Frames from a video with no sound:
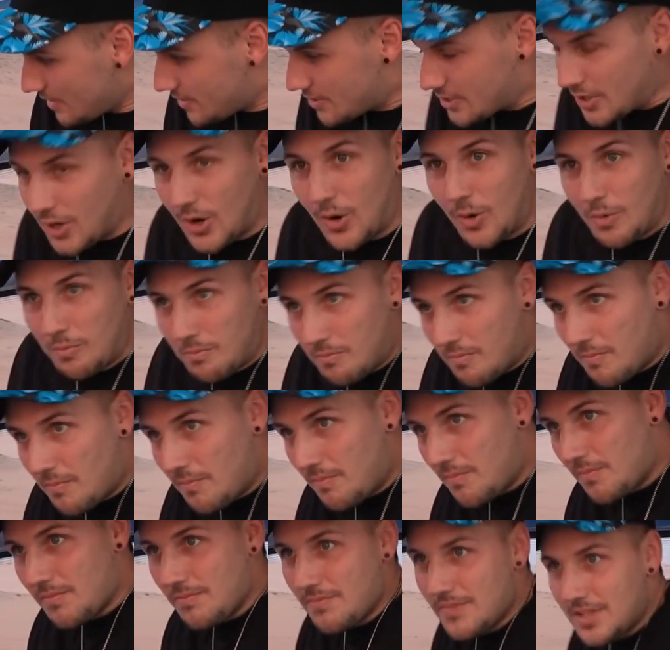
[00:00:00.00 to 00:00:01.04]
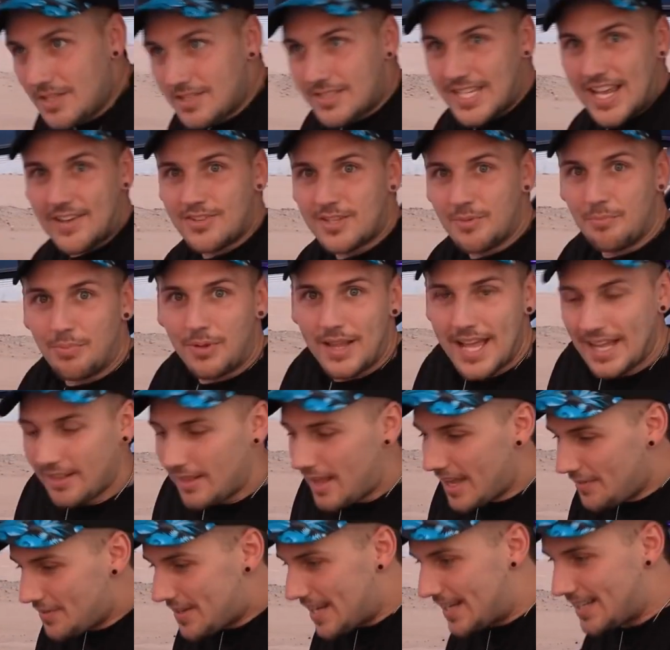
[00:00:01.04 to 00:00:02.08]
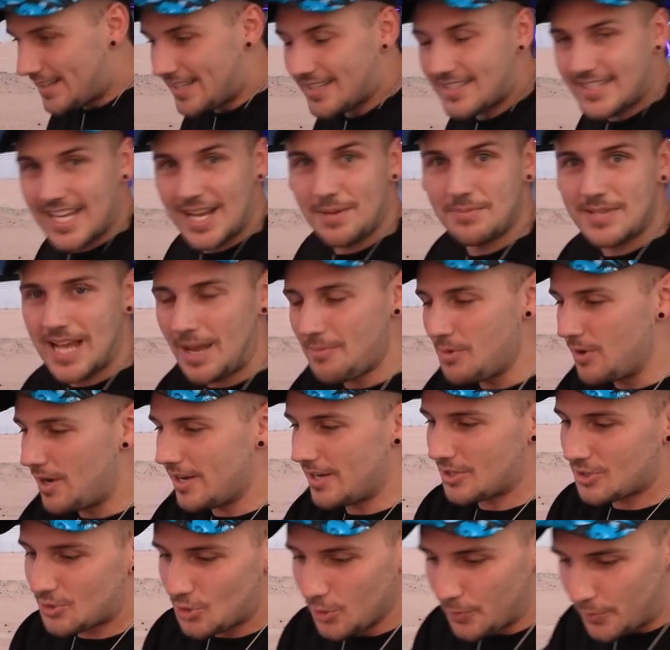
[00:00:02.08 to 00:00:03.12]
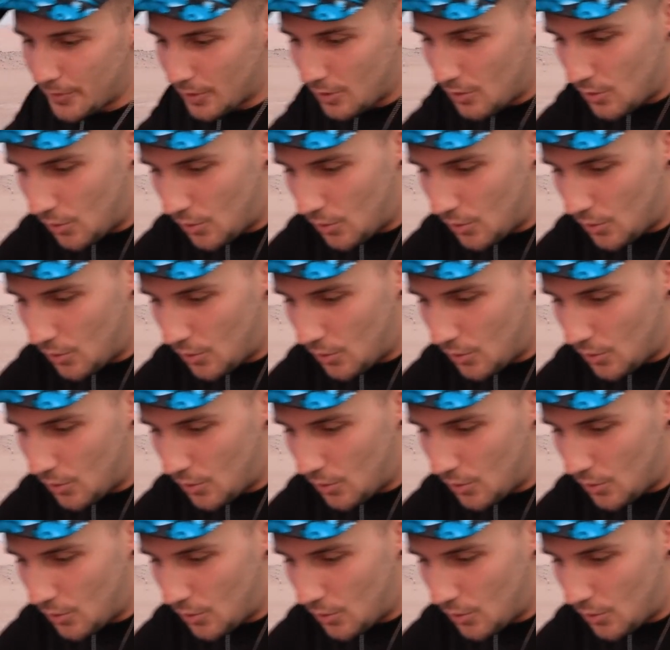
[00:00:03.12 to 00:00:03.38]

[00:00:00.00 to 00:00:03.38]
So save some plant lives, and at the same time, you get a super